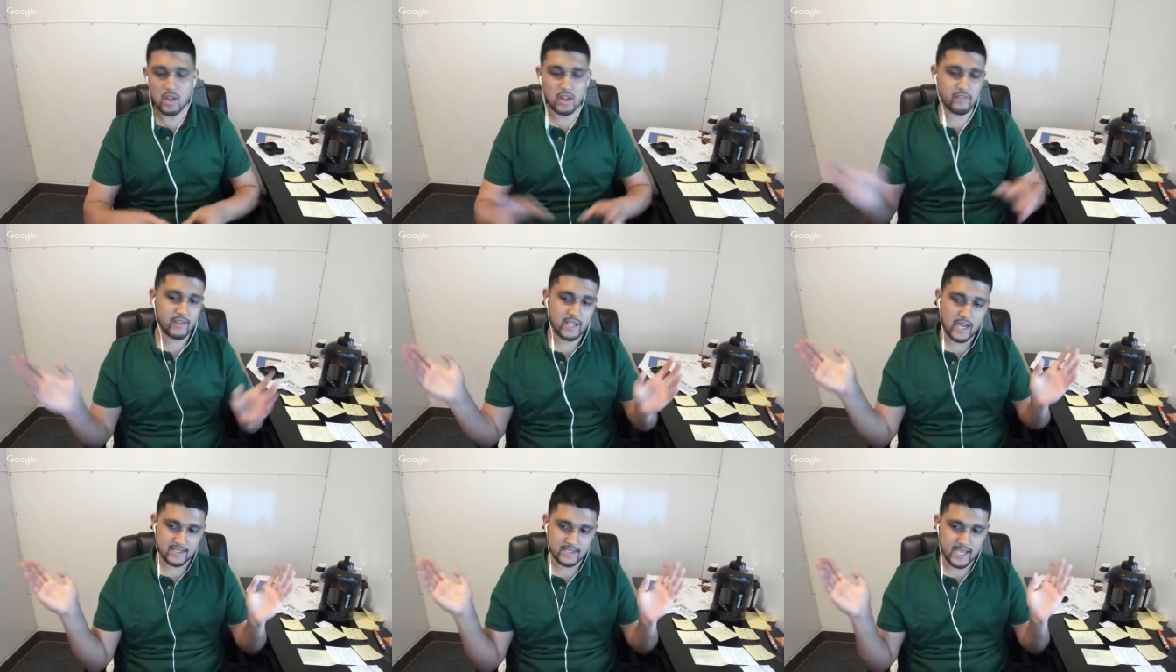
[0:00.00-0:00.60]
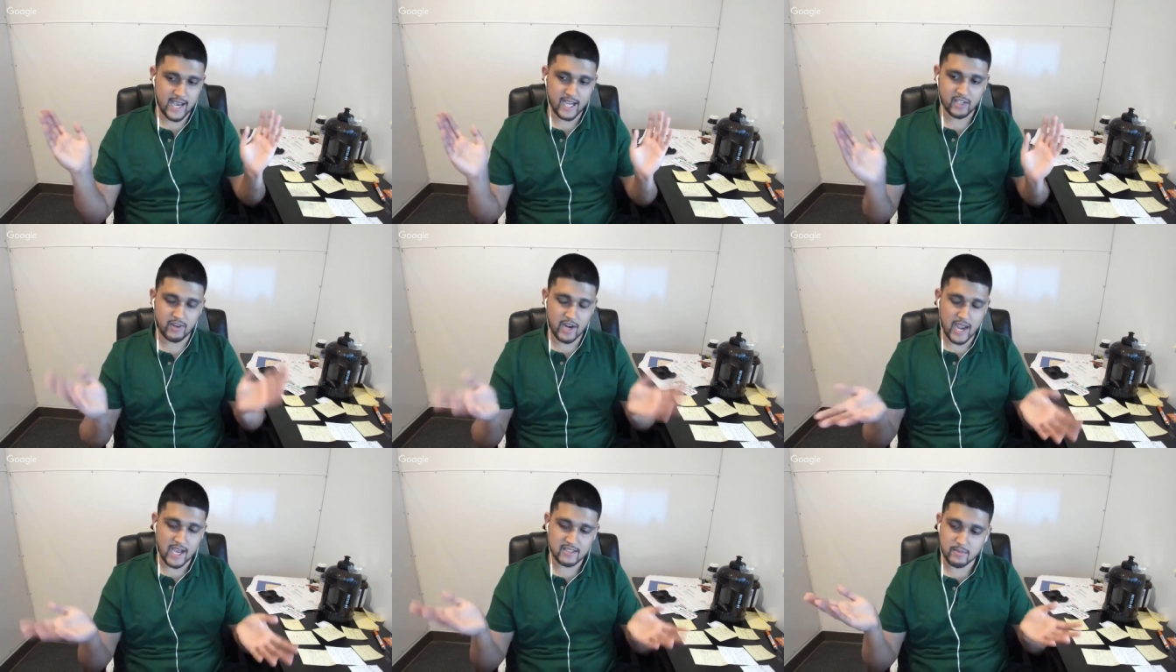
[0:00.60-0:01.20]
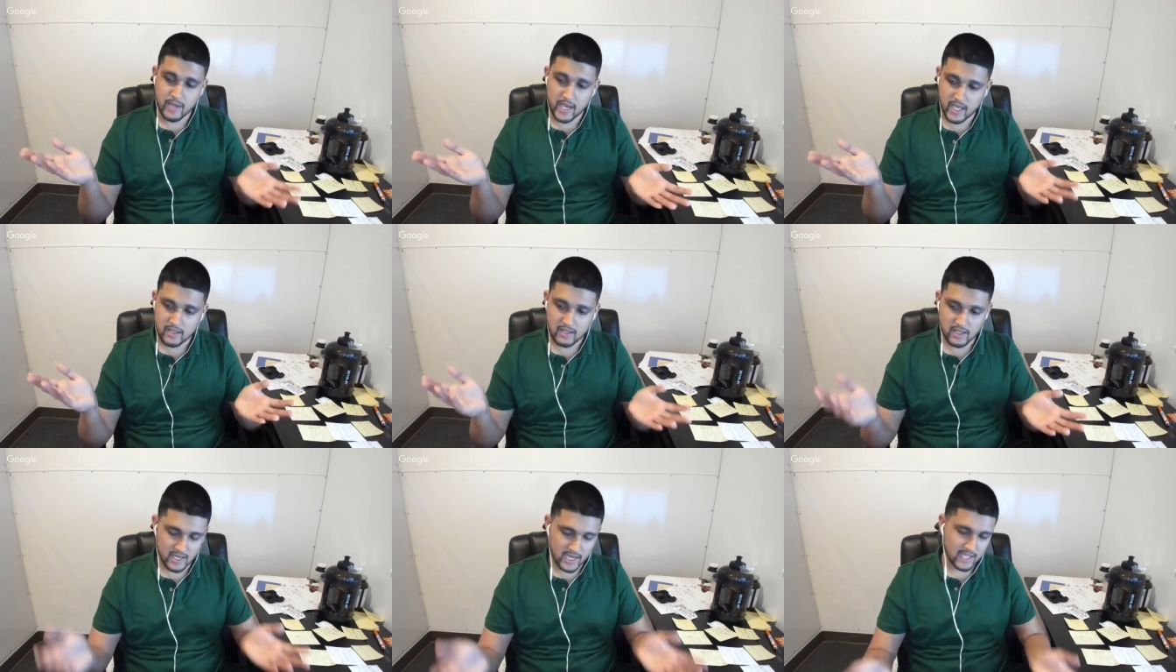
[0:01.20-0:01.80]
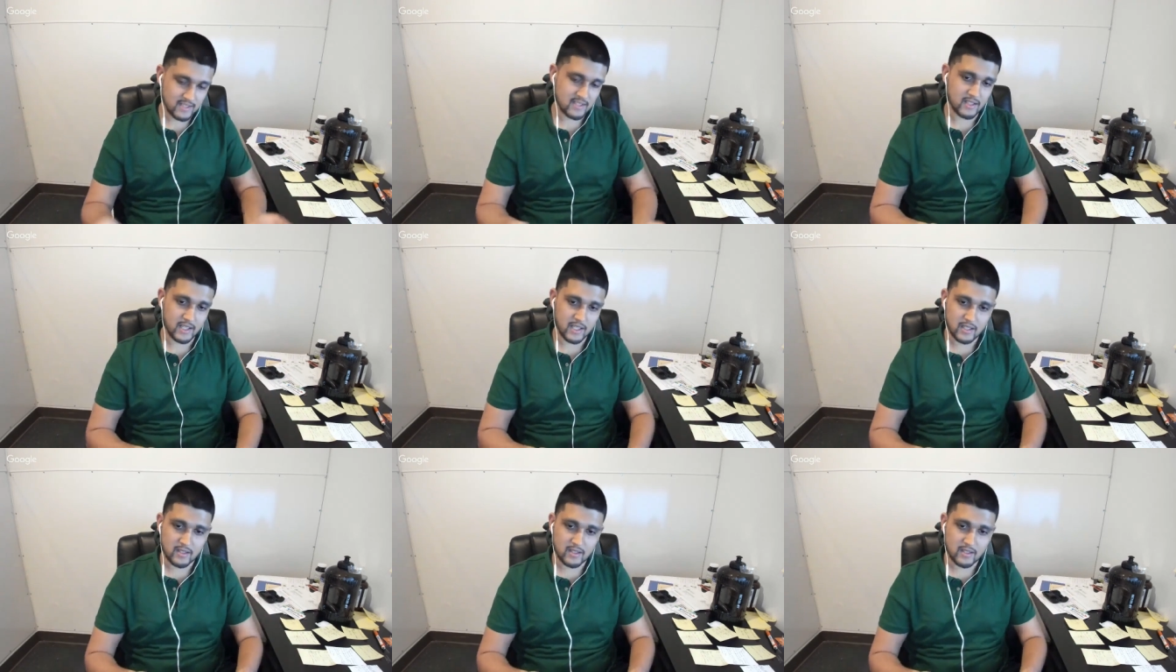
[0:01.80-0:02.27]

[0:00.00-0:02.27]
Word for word: all of it got tagged for hazmat, and I had to like.